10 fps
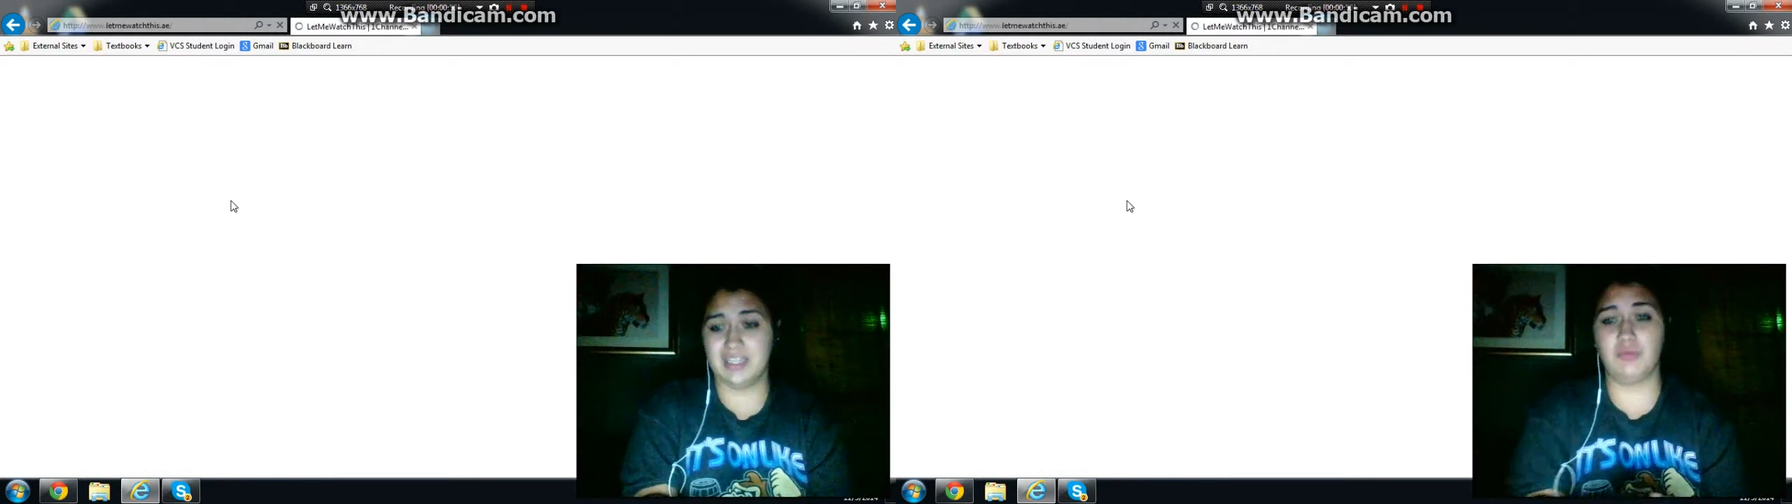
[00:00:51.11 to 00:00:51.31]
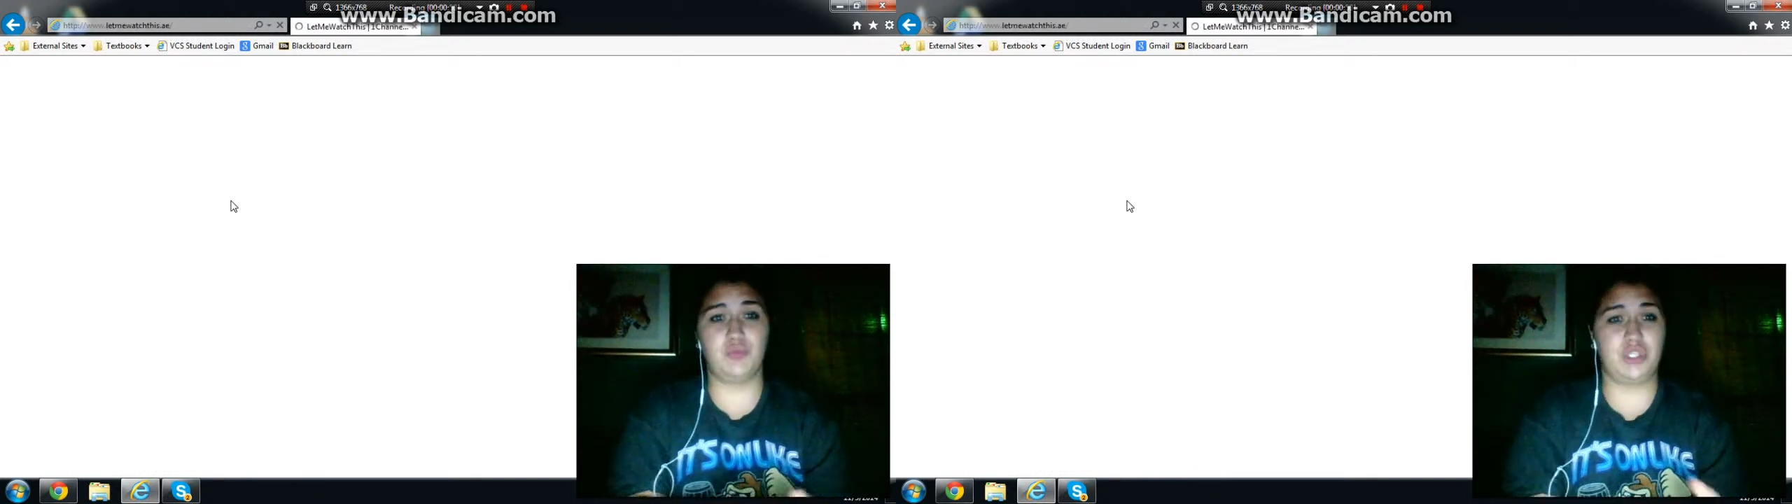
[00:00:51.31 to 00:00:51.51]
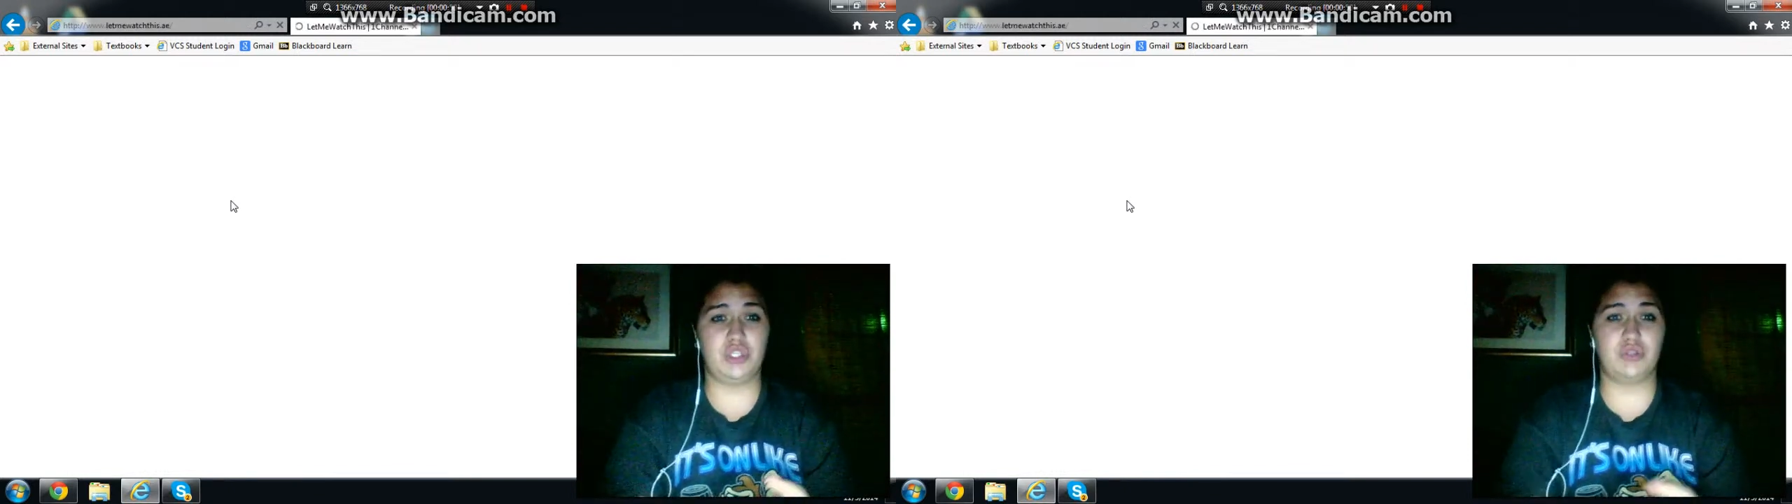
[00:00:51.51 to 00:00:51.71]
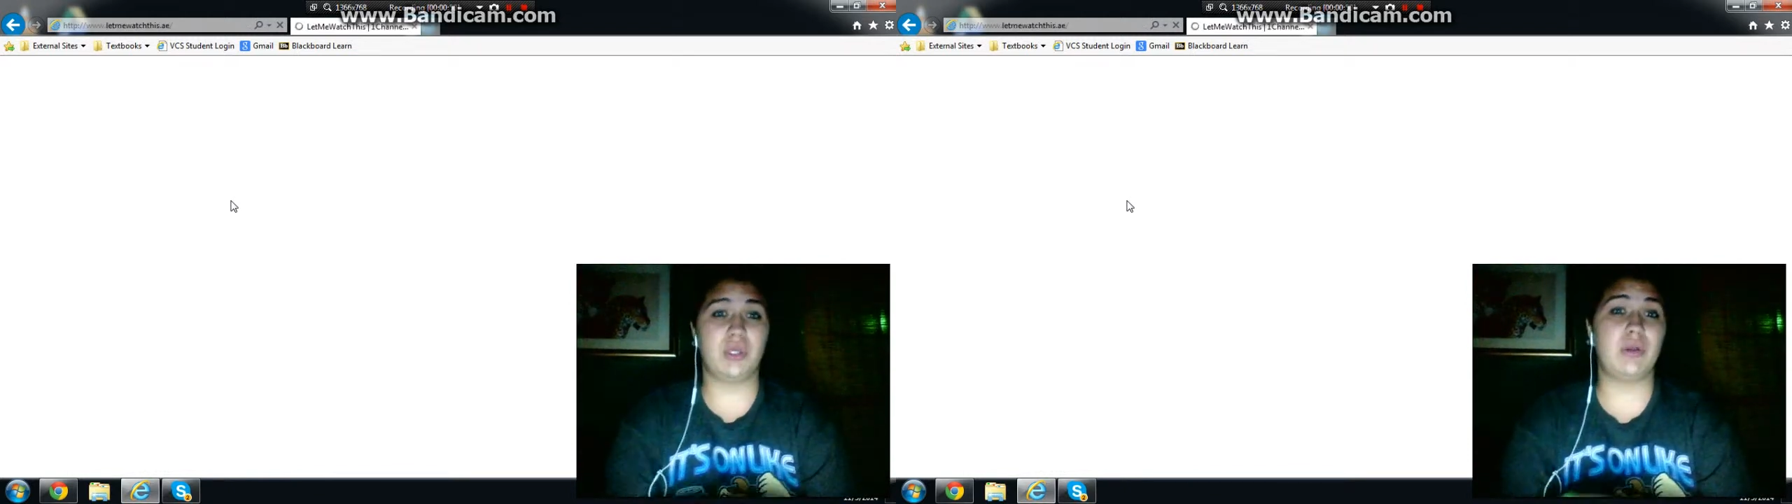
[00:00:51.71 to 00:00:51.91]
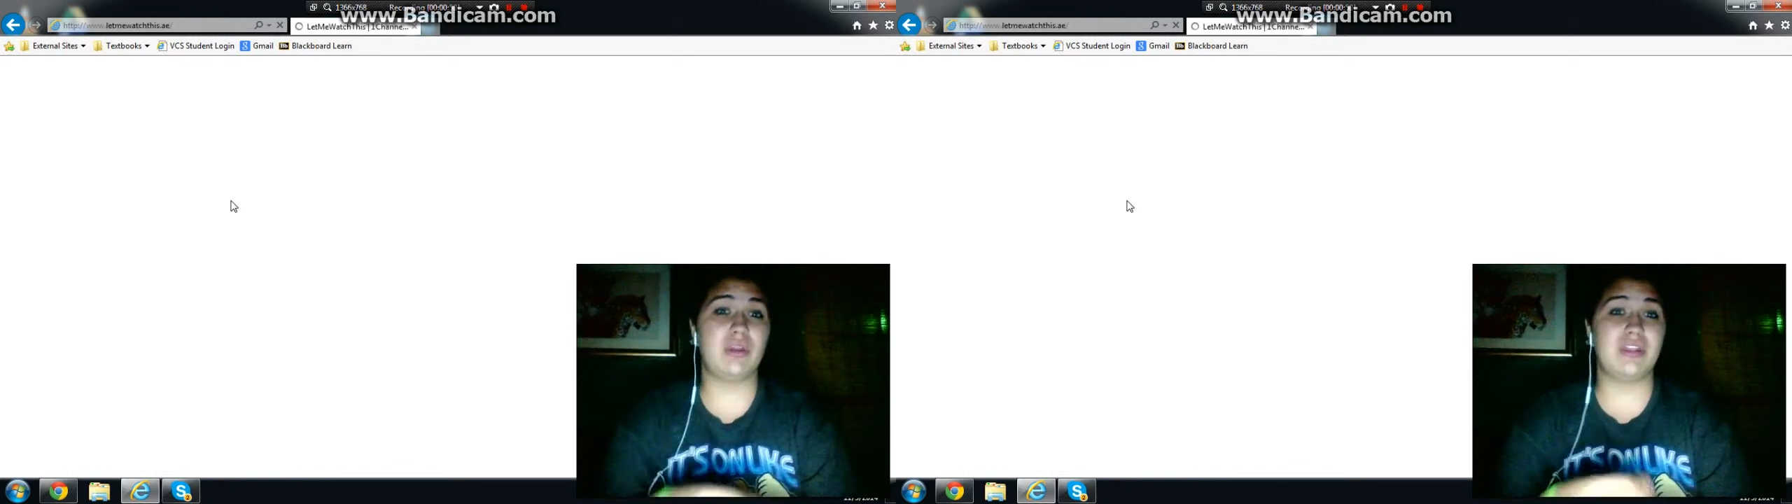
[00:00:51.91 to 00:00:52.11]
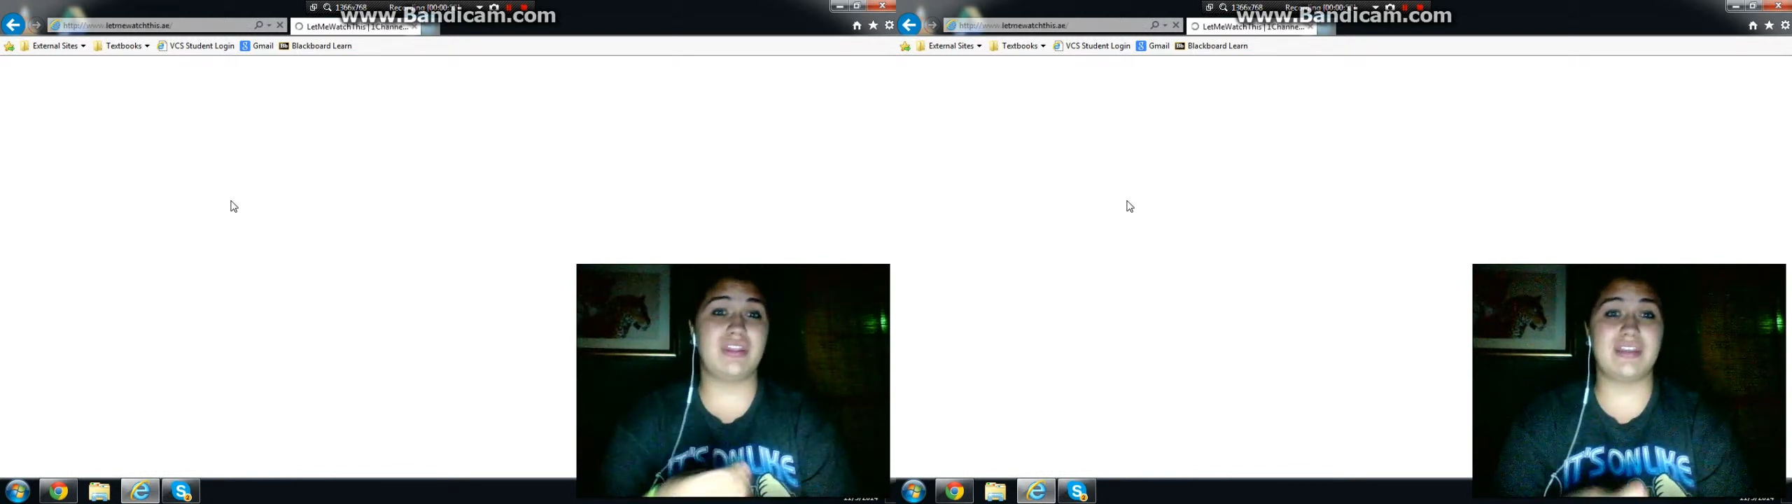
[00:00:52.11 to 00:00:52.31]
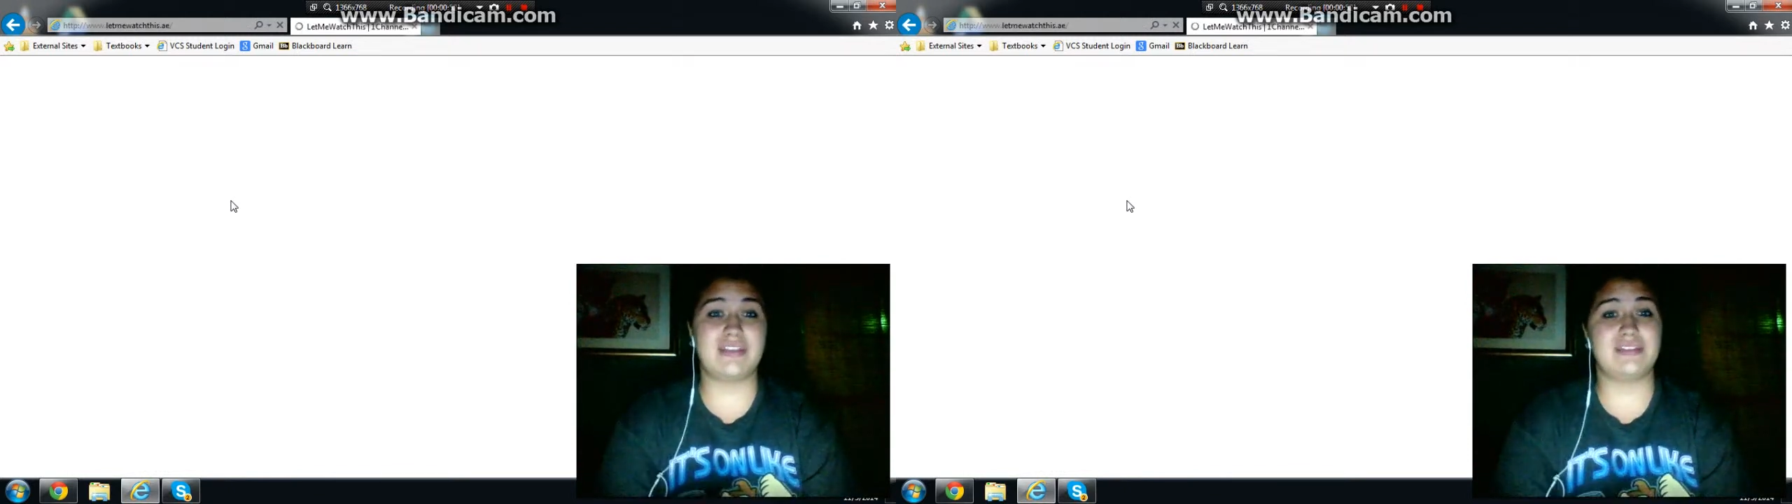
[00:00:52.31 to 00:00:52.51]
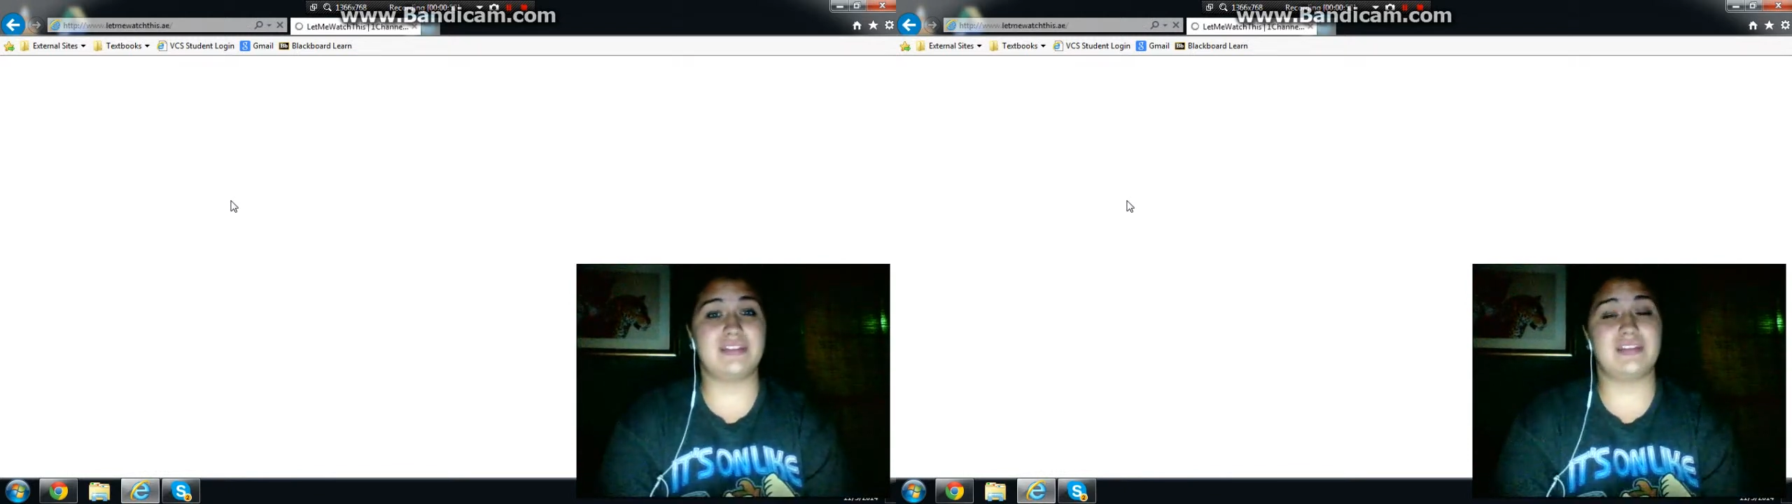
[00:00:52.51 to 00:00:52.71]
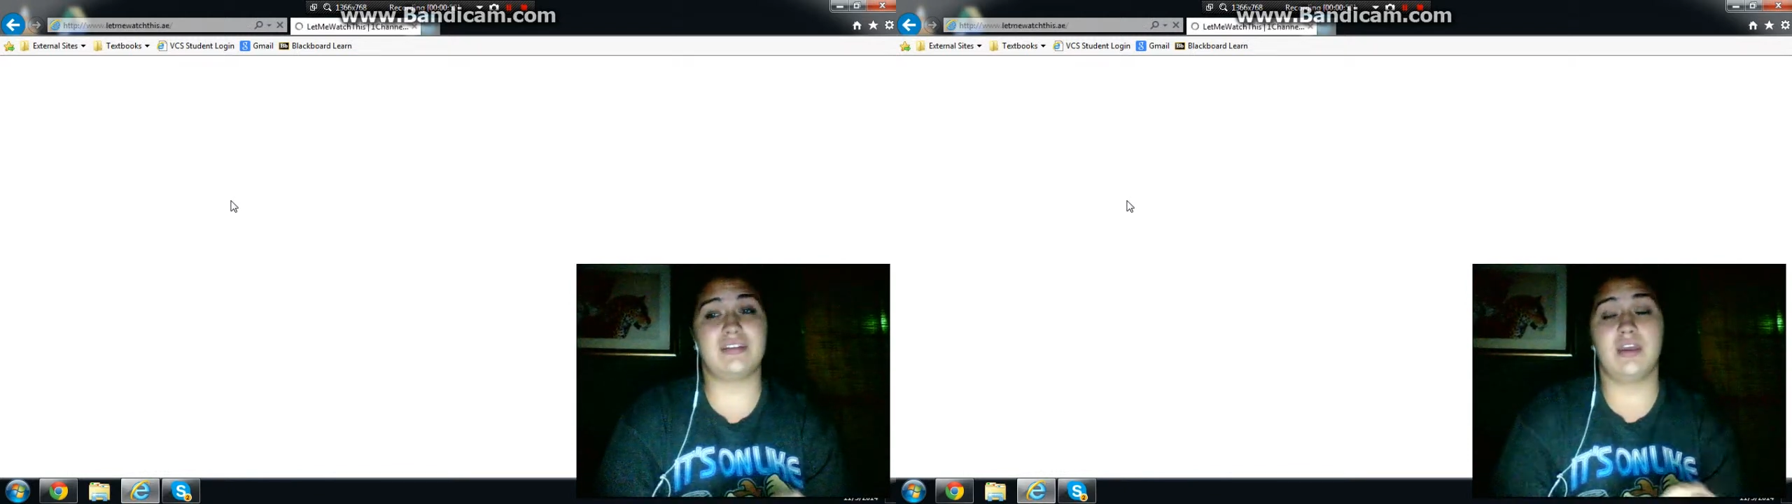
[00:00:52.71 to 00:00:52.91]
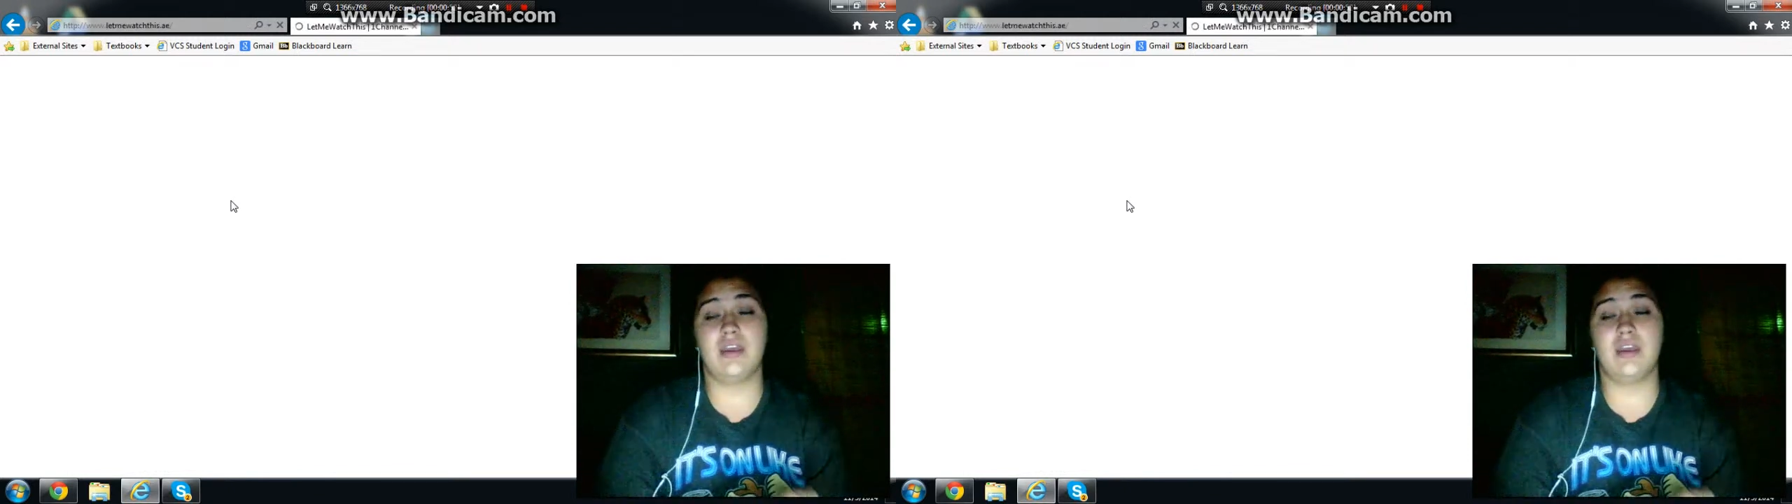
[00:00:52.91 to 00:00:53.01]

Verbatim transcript: when you go to this and